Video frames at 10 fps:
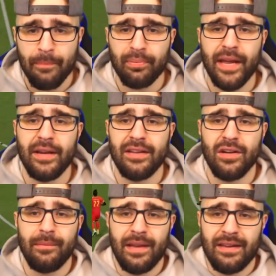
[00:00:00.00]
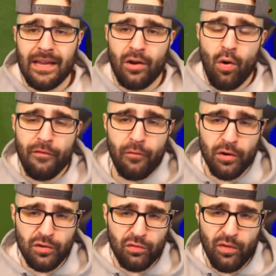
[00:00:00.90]
I played, you know what I mean, like going
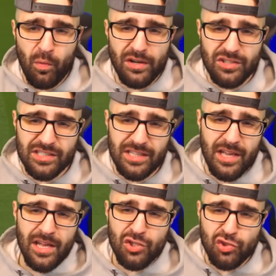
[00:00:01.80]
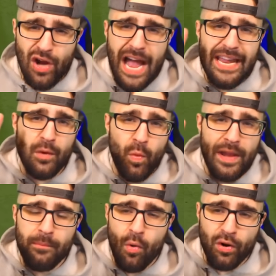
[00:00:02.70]
four two three one just to try and
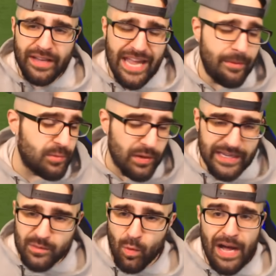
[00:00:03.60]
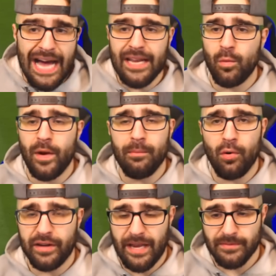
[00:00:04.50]
win more games. Well, guess what? I didn't win
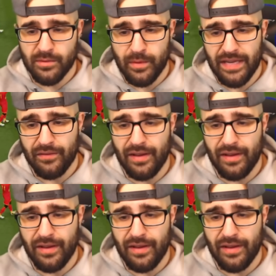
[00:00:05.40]
more games this weekend.